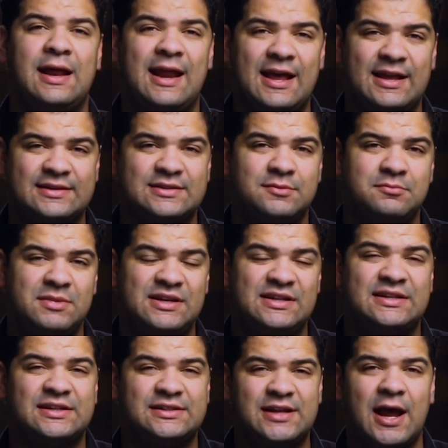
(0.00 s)
SMB
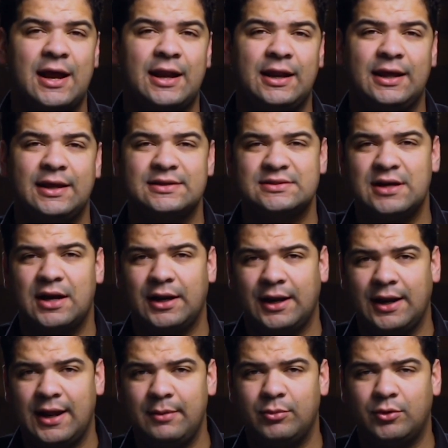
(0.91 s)
signing is not
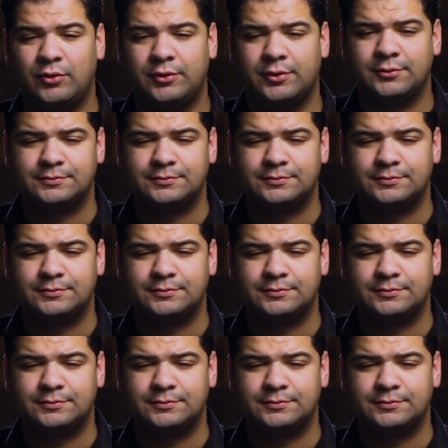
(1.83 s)
enabled.